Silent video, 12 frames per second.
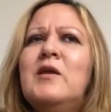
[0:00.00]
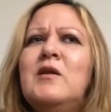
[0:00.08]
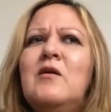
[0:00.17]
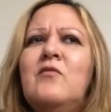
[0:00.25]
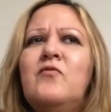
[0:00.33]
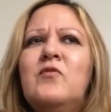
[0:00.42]

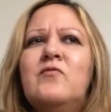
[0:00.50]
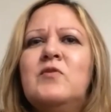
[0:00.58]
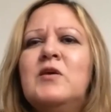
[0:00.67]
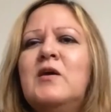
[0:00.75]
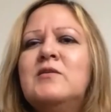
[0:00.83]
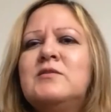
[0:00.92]
off of
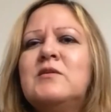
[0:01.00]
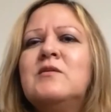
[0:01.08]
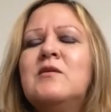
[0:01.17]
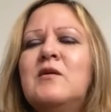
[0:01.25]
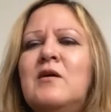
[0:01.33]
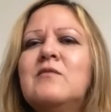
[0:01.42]
Kedzie,
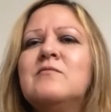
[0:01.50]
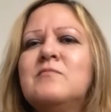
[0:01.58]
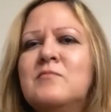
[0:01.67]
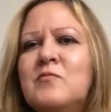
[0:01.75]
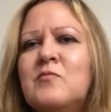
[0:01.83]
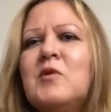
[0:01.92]
yeah.
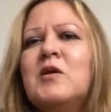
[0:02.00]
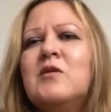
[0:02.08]
Right